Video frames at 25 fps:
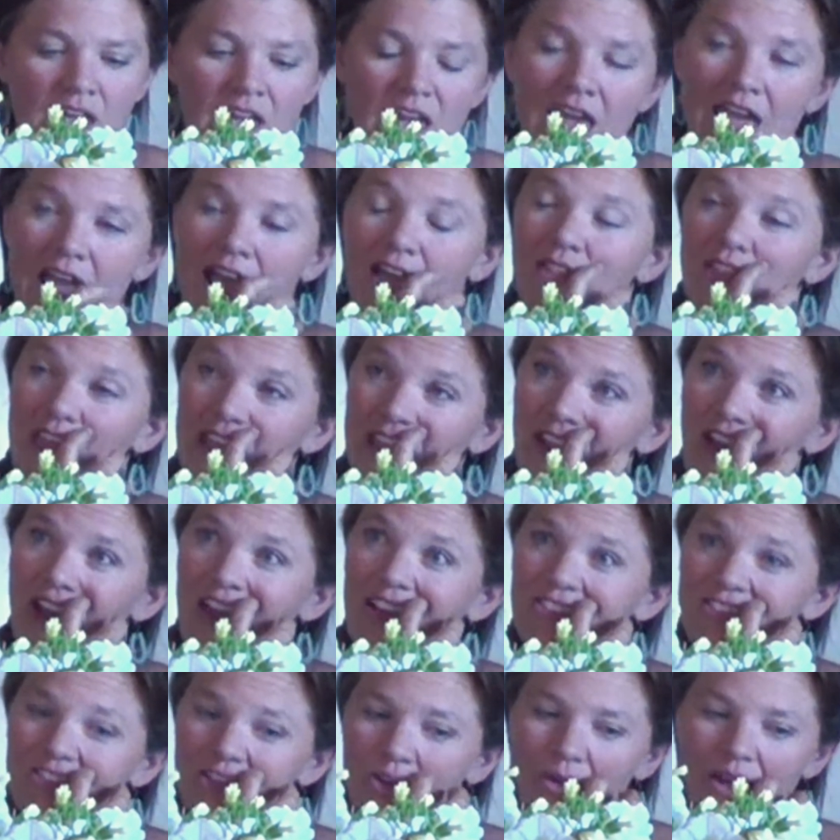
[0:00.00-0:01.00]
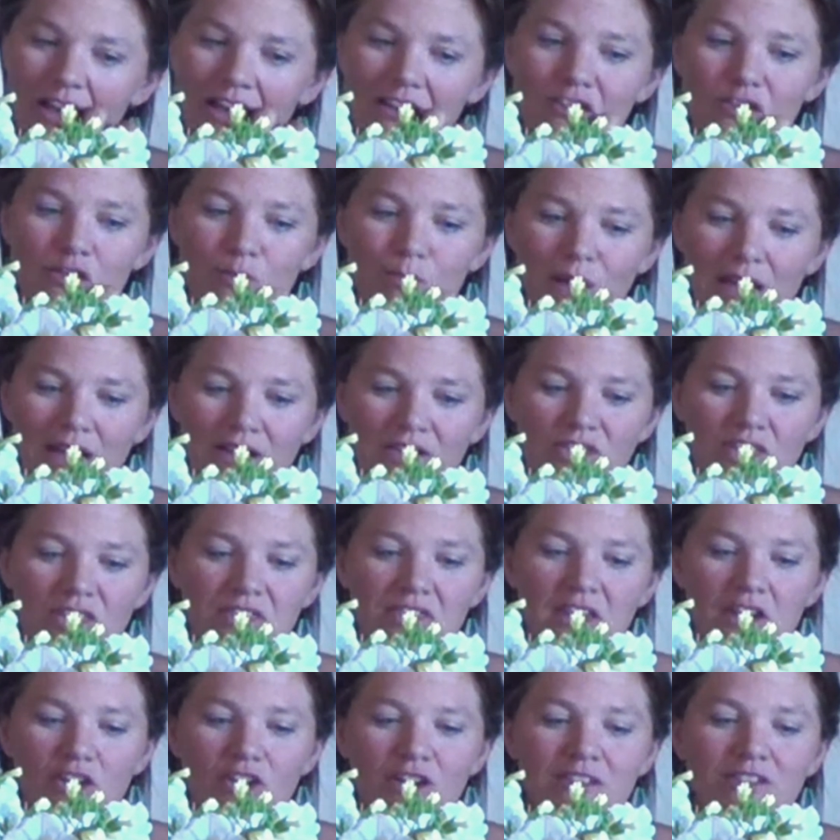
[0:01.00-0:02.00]
And then also expect that
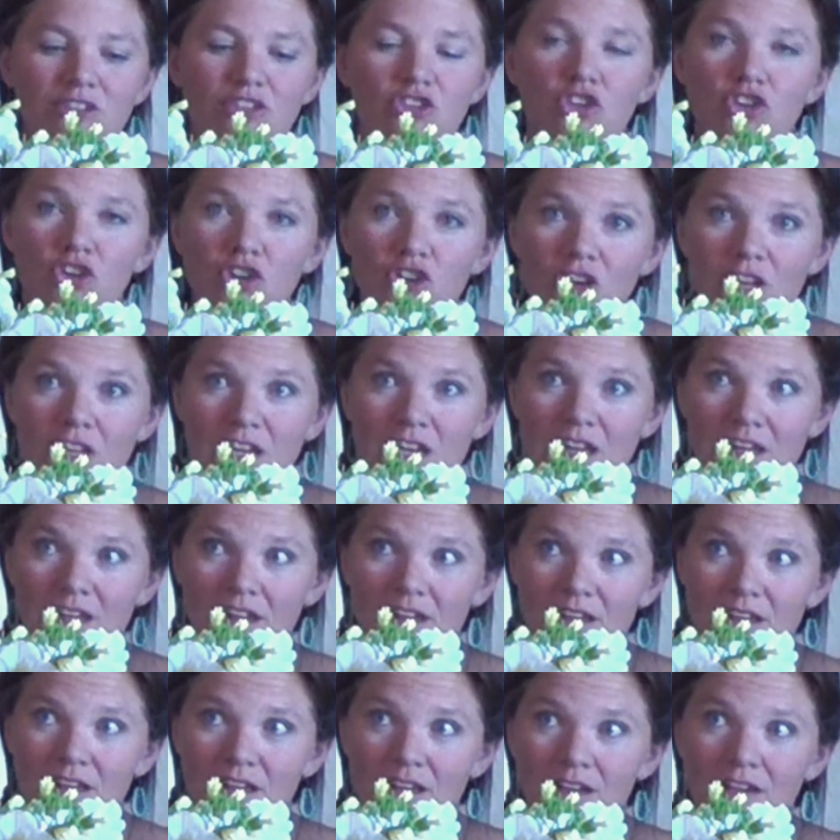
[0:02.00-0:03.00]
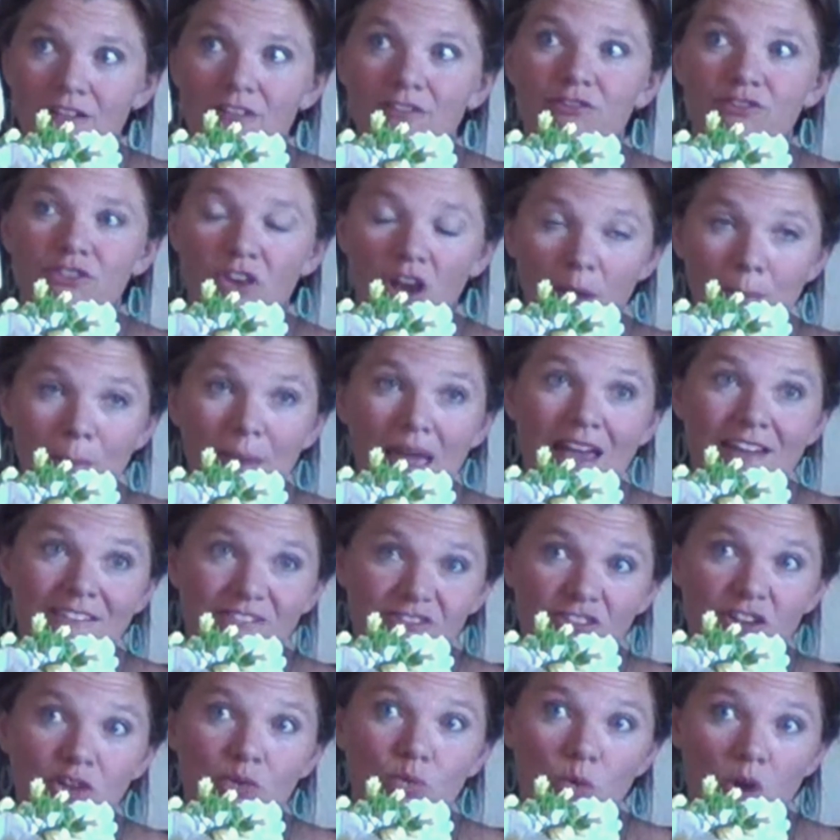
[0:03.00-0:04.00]
there is good from
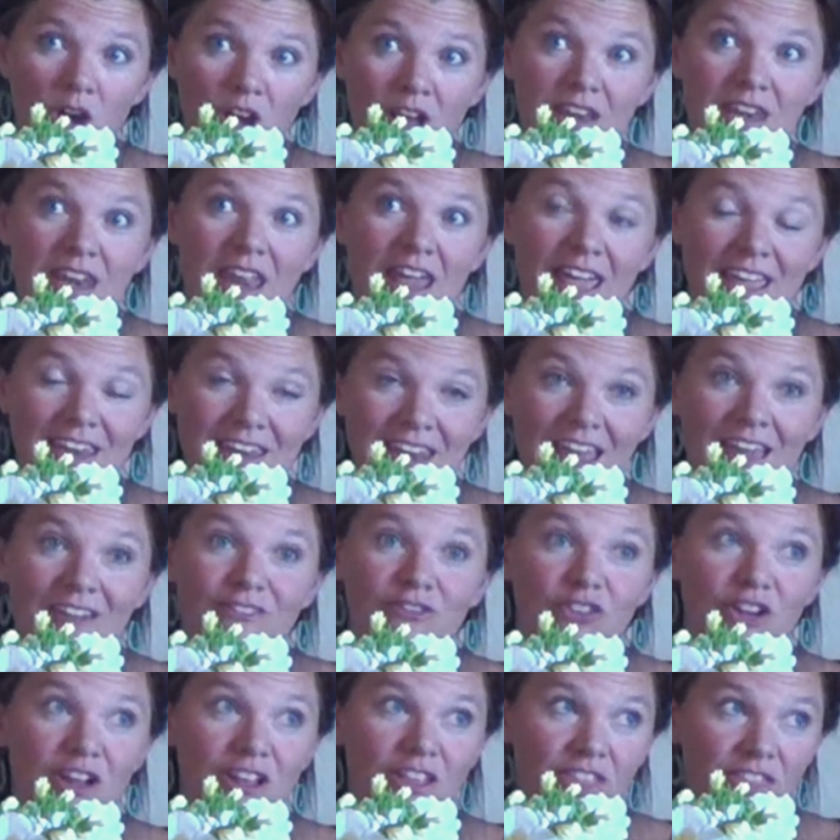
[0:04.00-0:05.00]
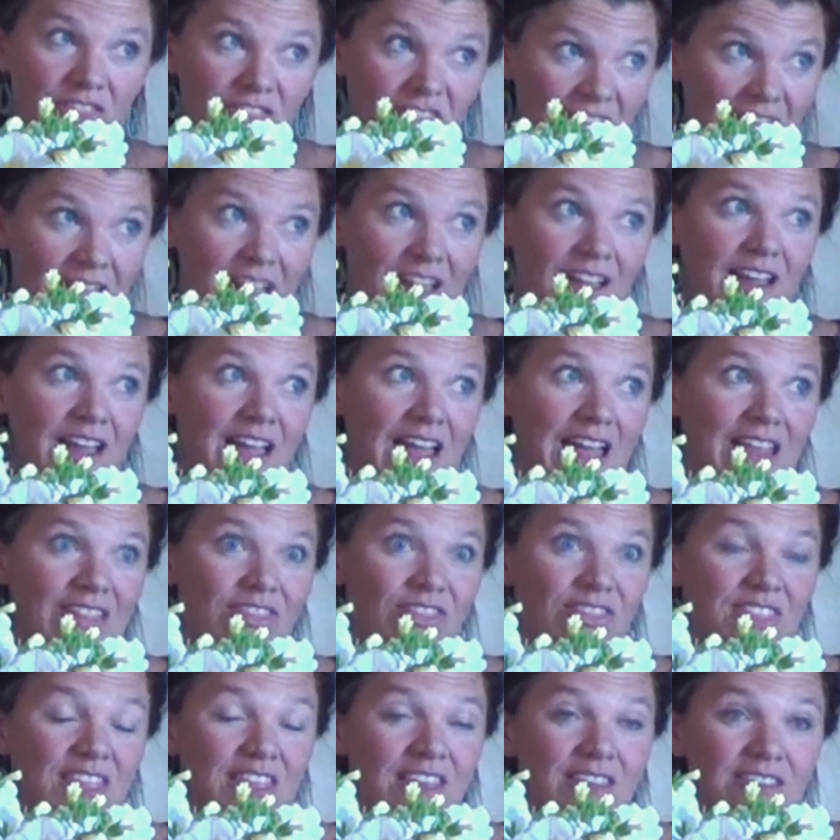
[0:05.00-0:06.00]
everyone and everything.
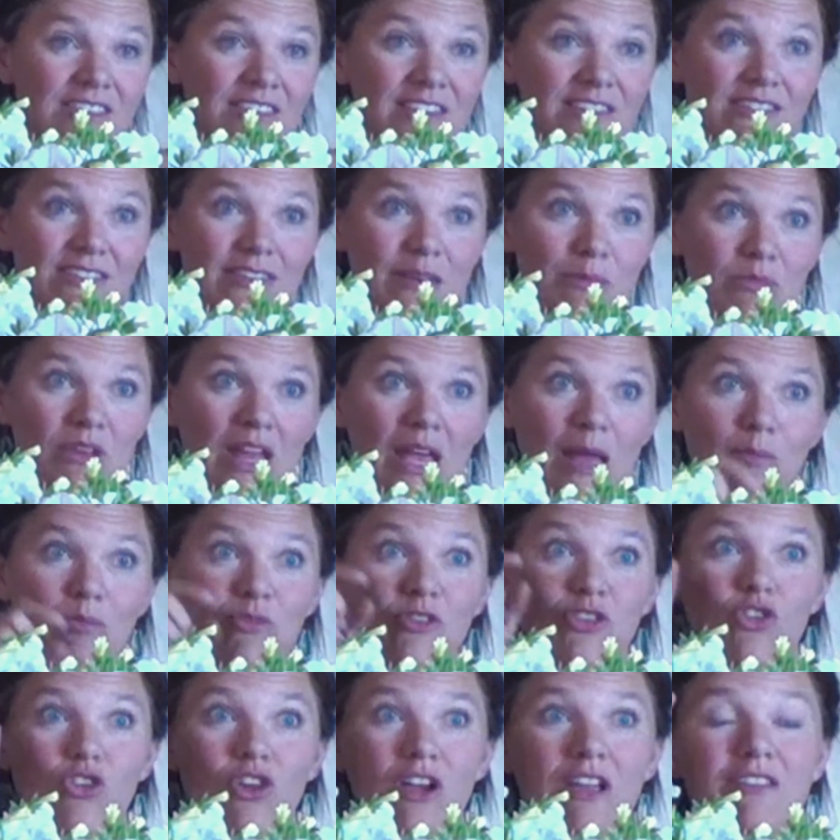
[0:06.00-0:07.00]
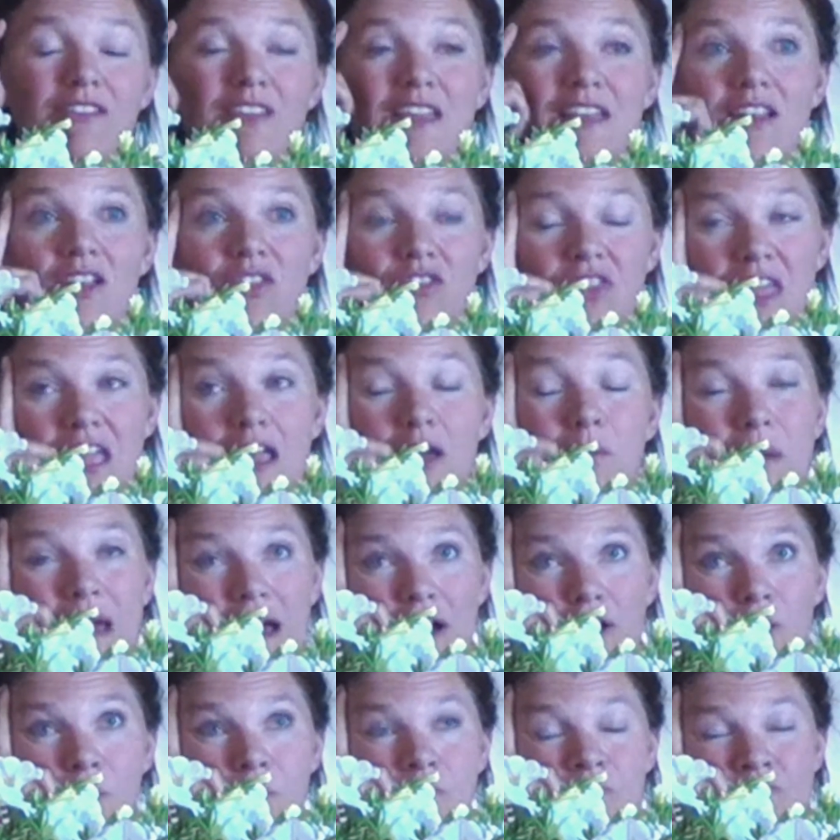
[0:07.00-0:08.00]
And this is sometimes crazy to think
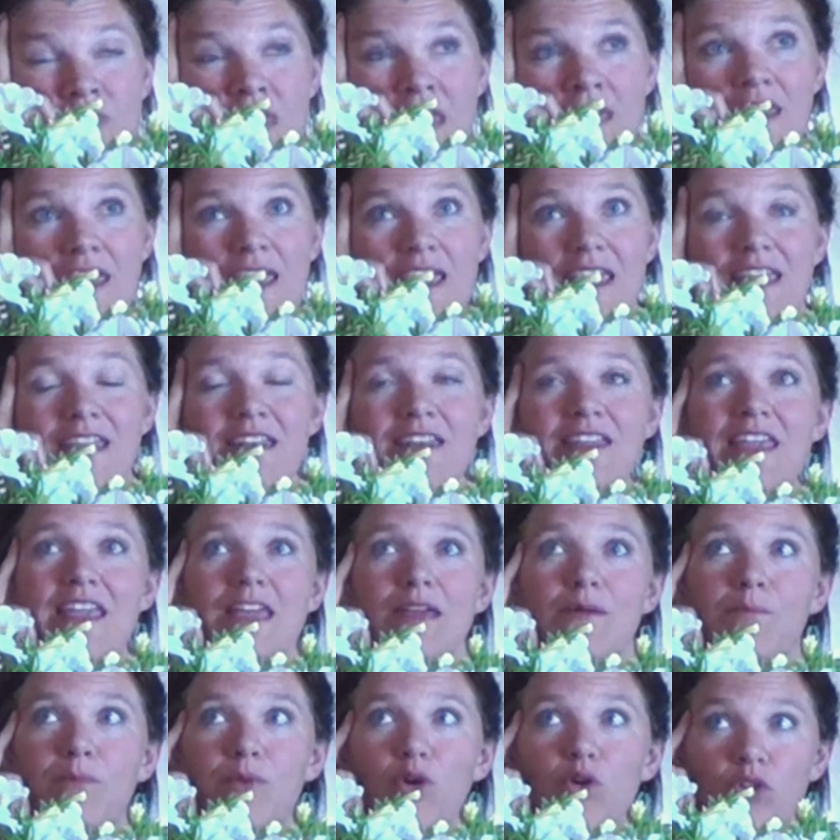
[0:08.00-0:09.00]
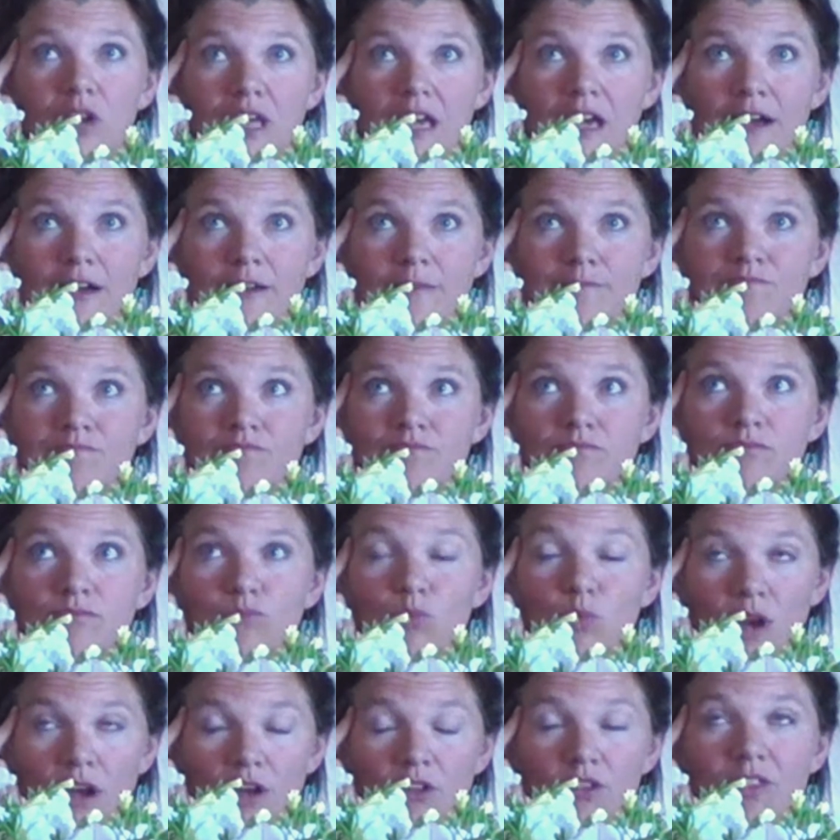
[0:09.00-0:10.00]
about. In Cambodia,
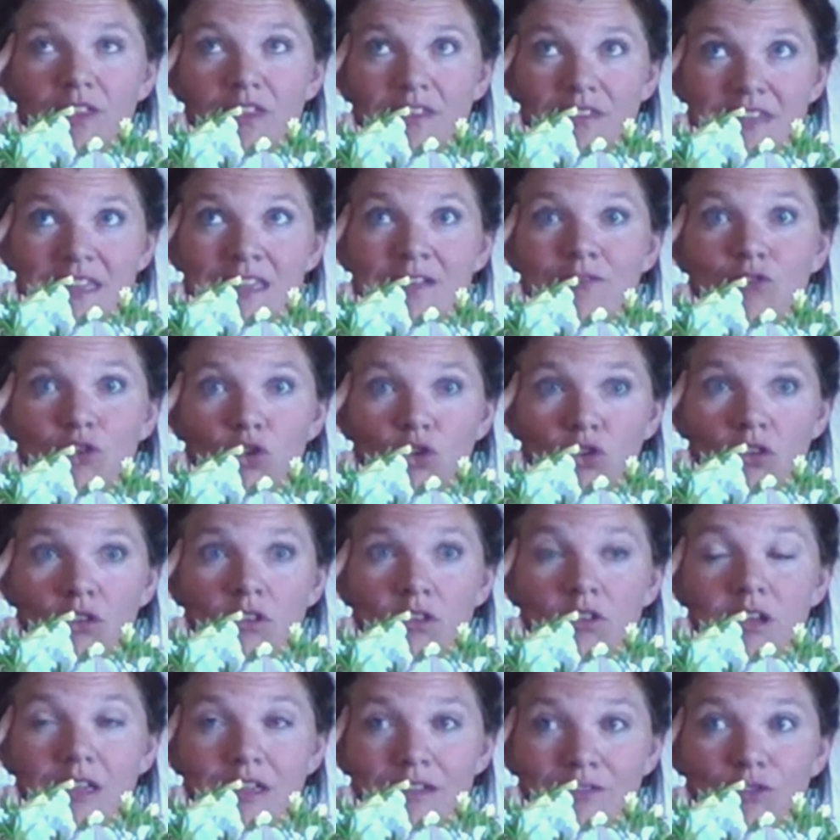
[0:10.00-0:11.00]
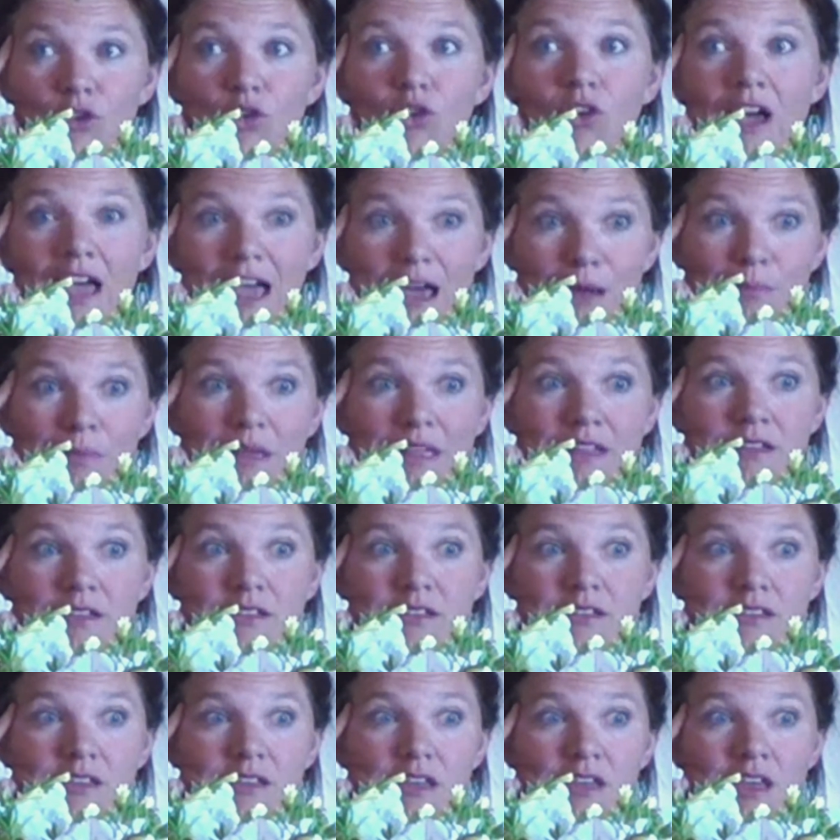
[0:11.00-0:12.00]
where this evil
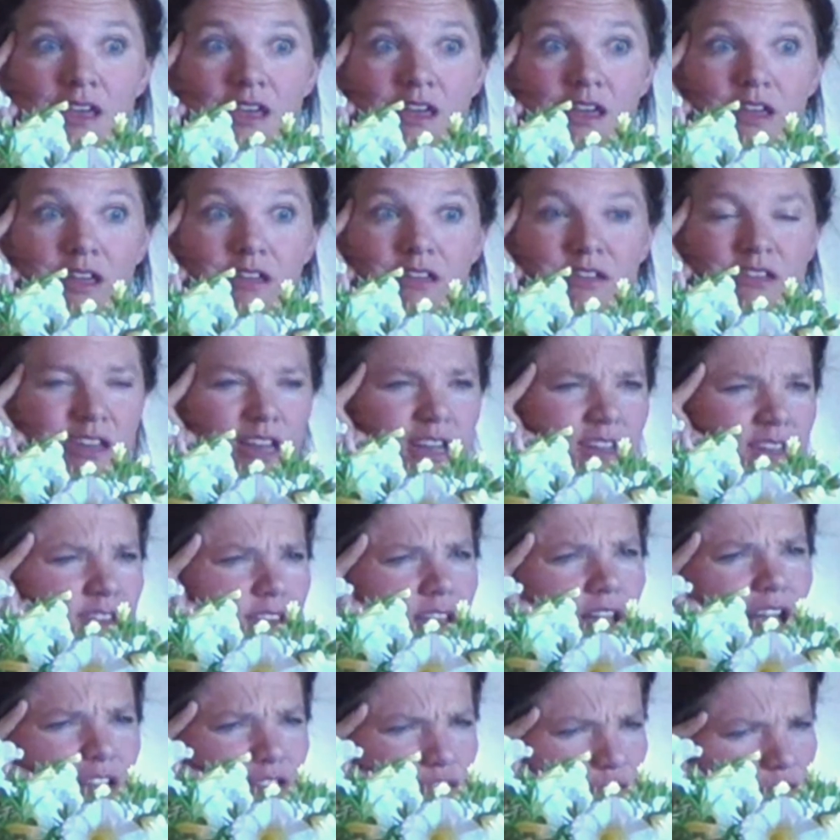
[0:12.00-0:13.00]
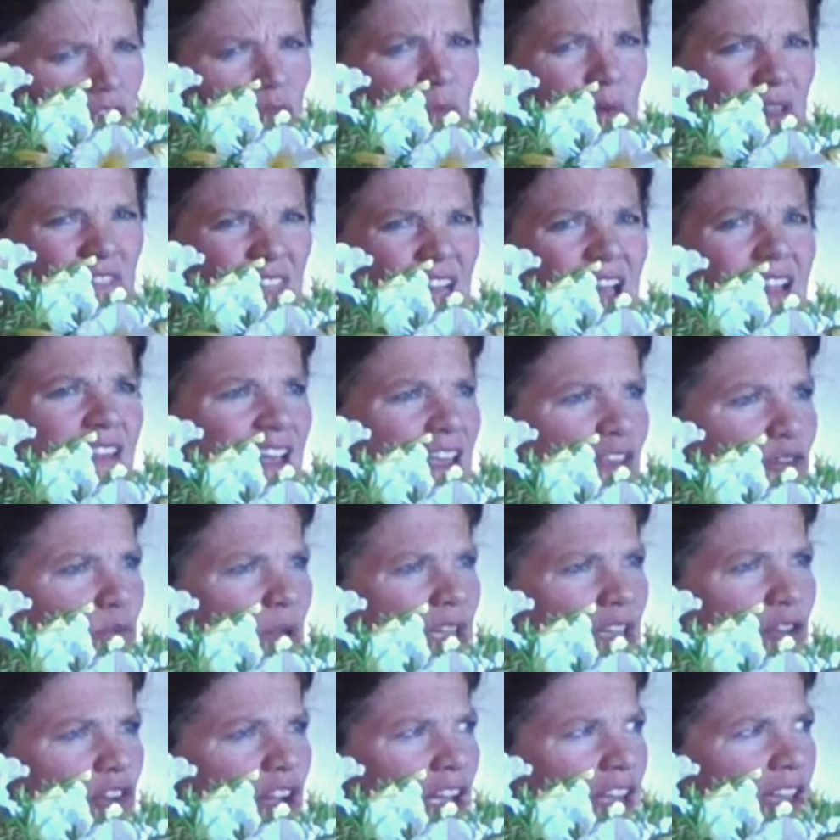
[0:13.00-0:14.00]
happens, I told you about that last
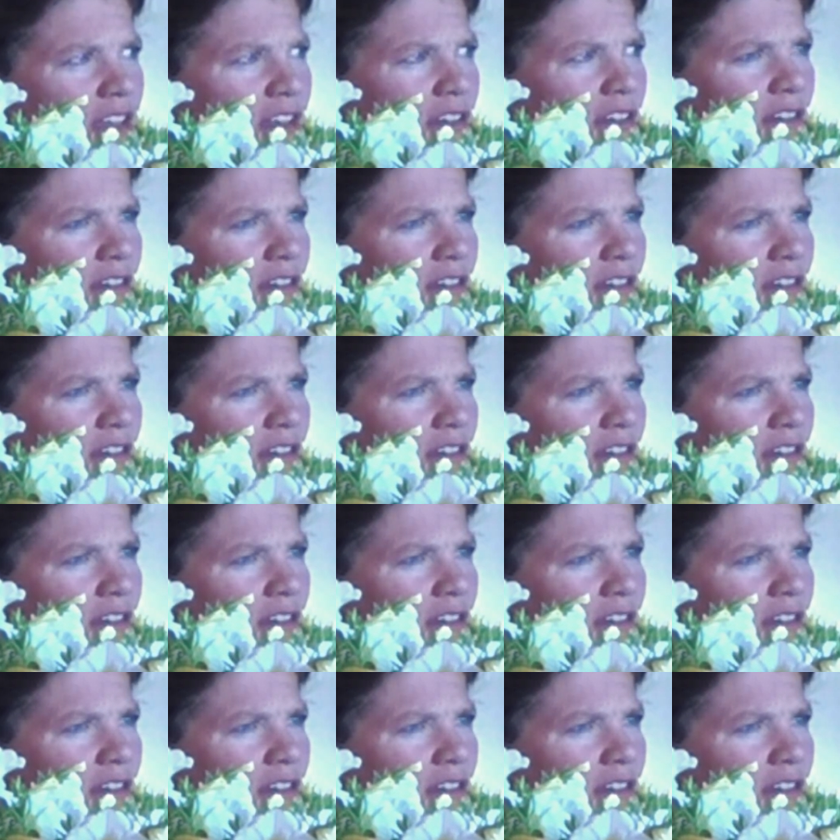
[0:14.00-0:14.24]
week, right?